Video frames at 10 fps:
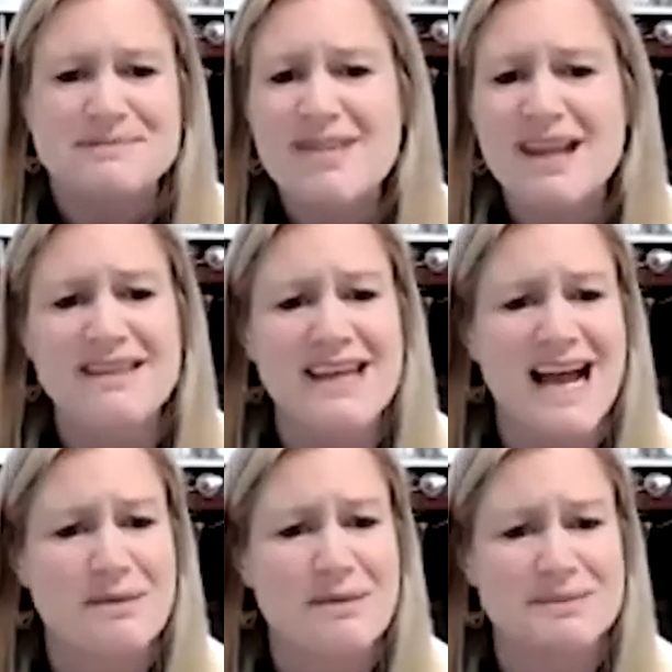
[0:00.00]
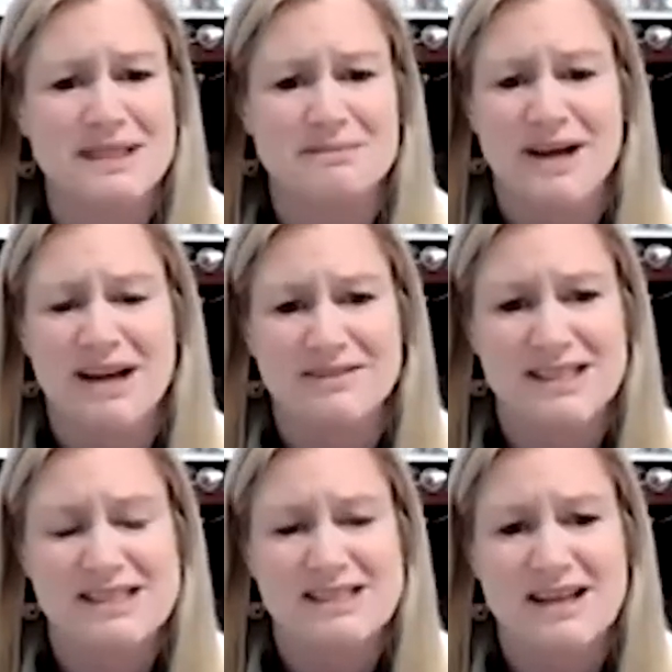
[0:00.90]
in the abdomen and
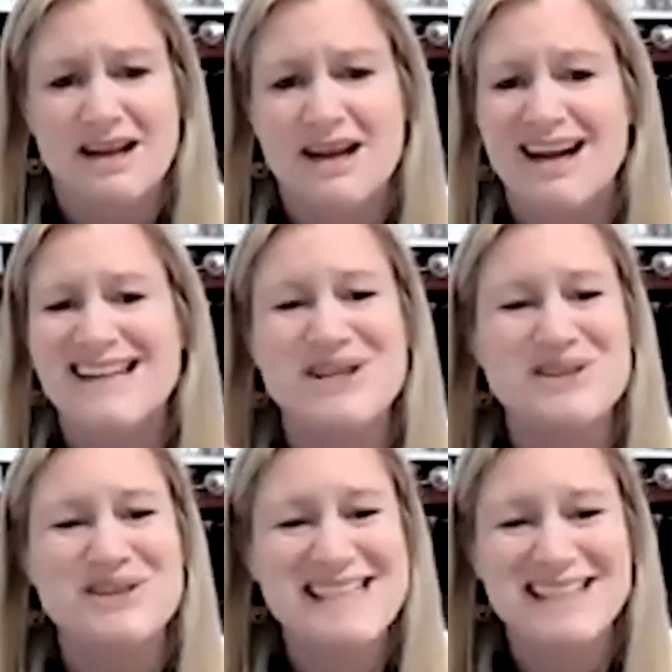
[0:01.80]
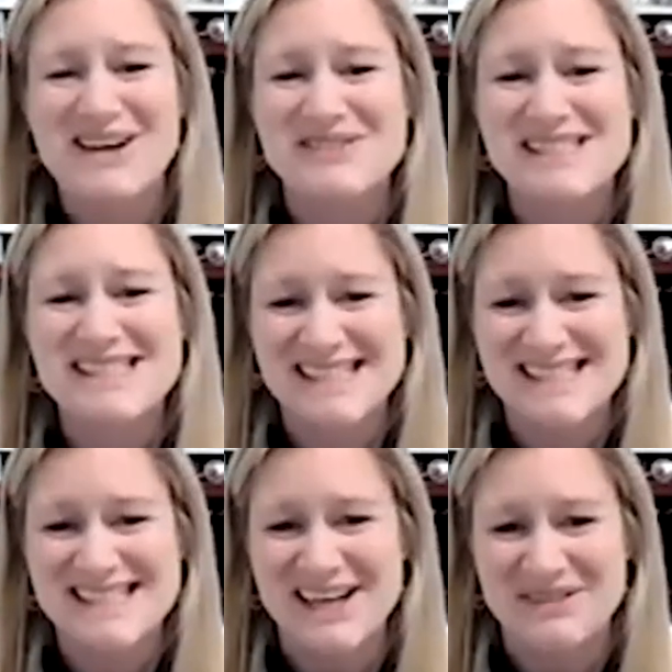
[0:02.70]
pelvis. I don't see a lot of
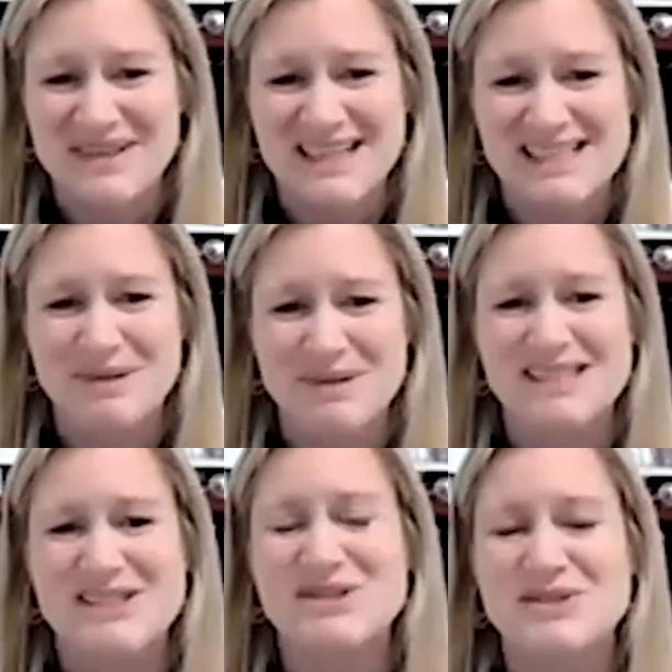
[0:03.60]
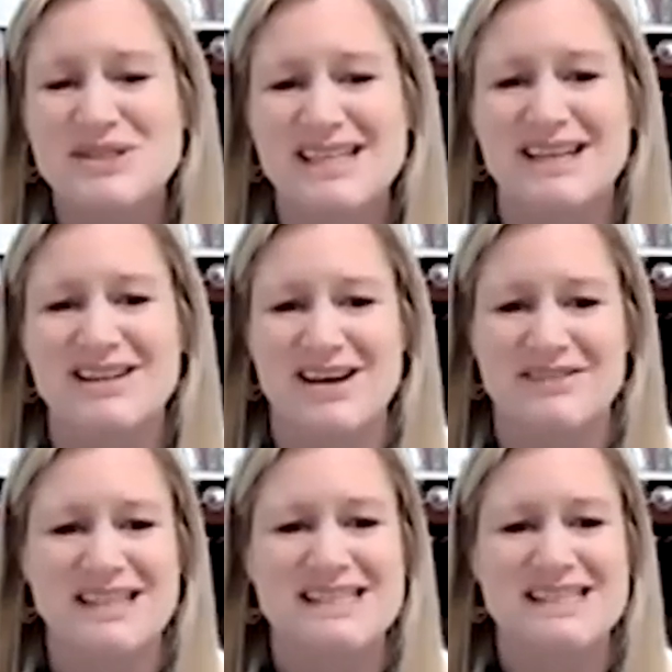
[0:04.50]
skin side effects, but I do see a lot of
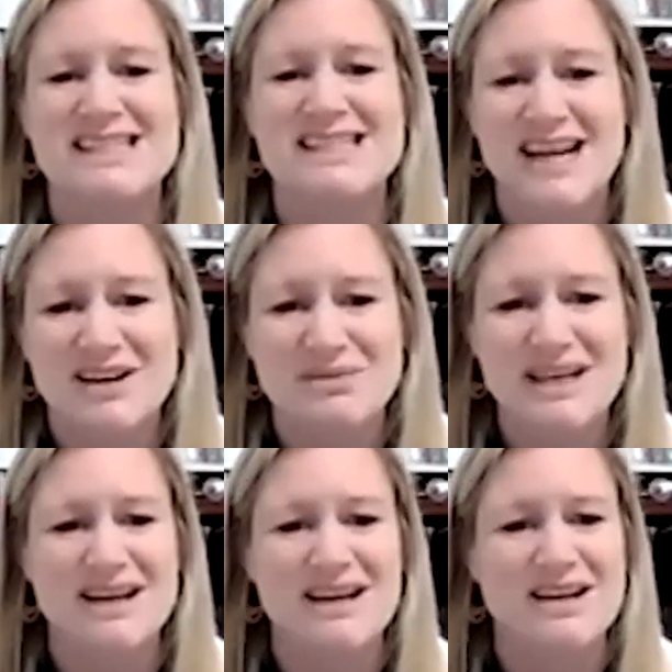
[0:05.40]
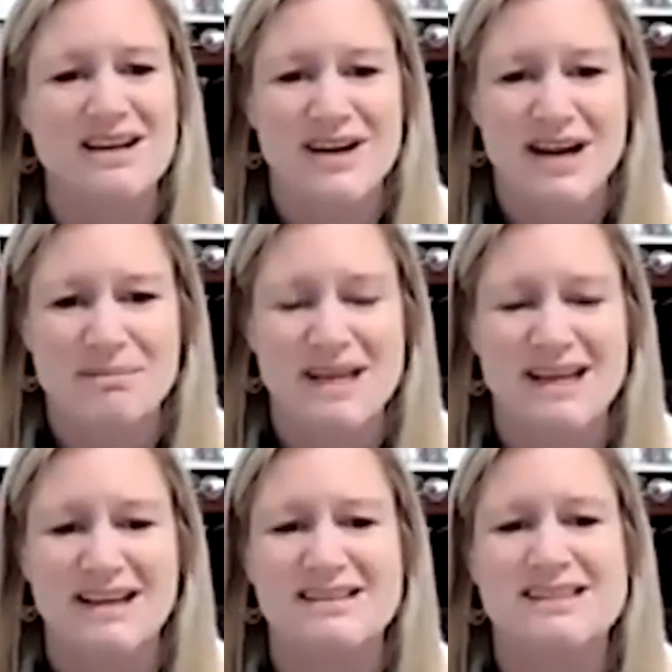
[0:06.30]
things like diarrhea,
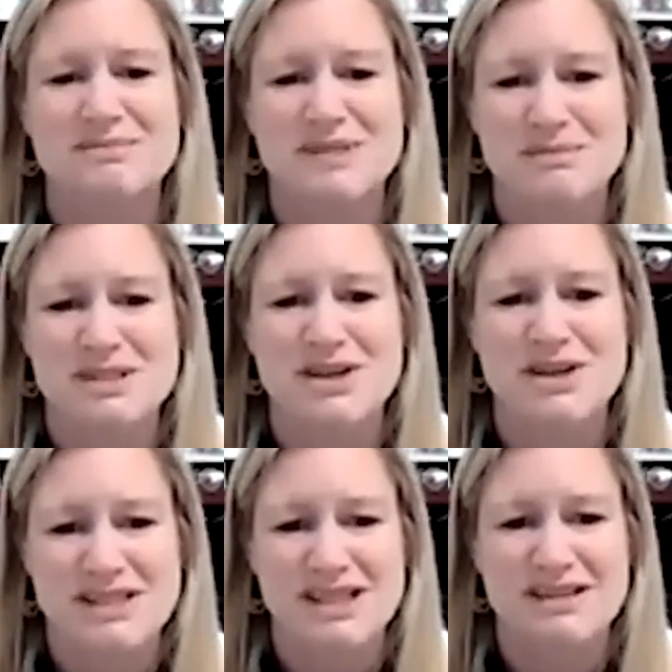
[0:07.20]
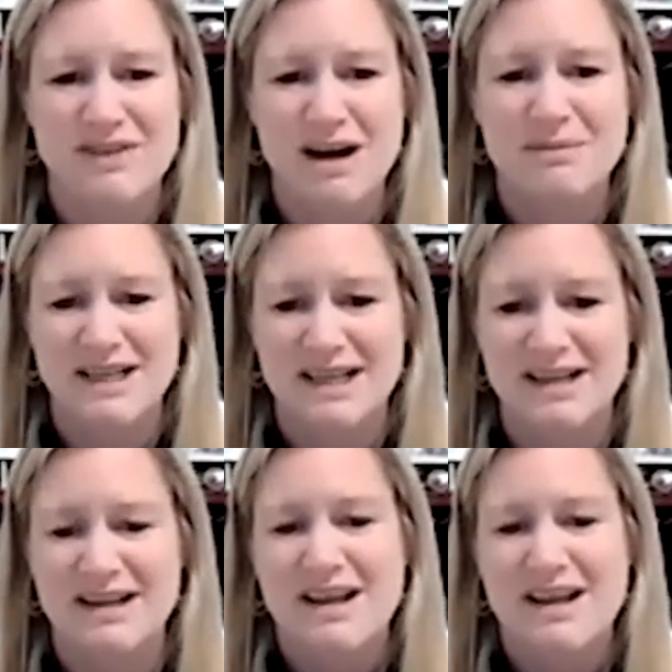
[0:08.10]
cramping, and sometimes nausea and vomiting.